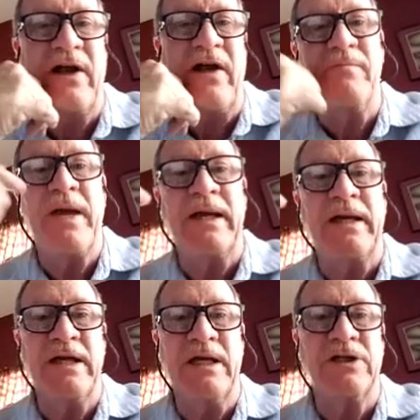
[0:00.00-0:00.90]
have to be paying
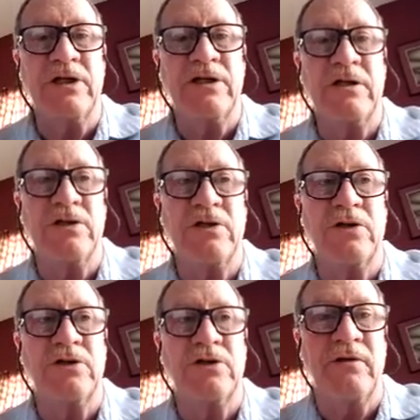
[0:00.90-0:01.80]
attention to
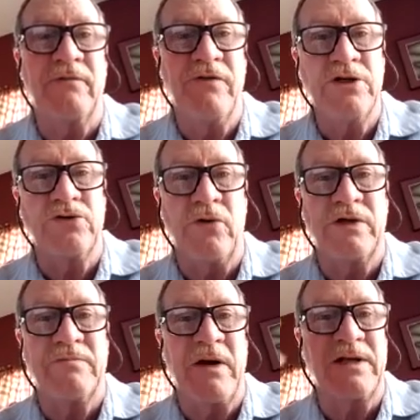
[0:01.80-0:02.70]
the visual as much